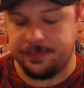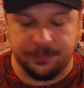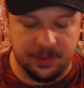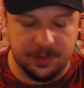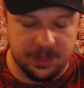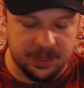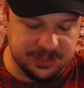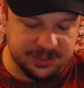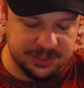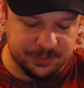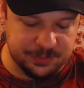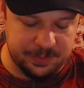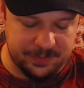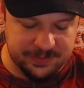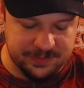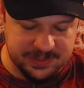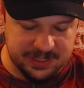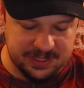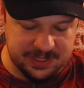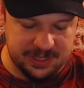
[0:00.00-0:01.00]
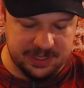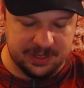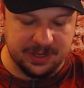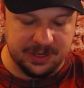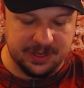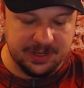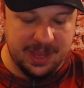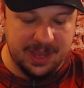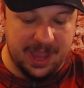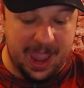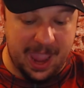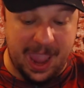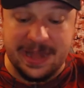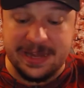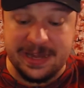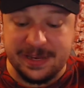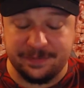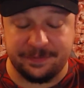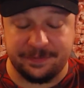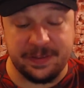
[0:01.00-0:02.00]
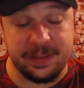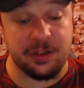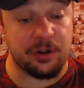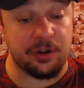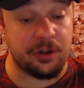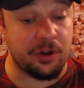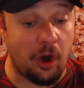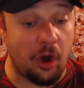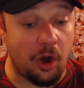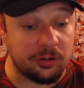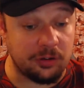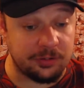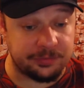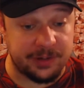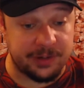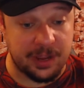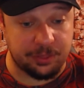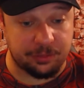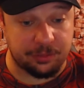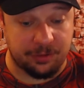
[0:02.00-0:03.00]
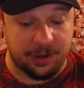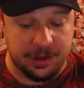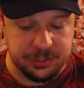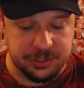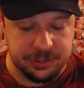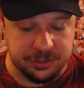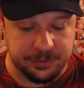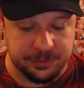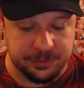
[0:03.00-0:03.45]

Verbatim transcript: since we've seen any figure at all of Night Thrasher.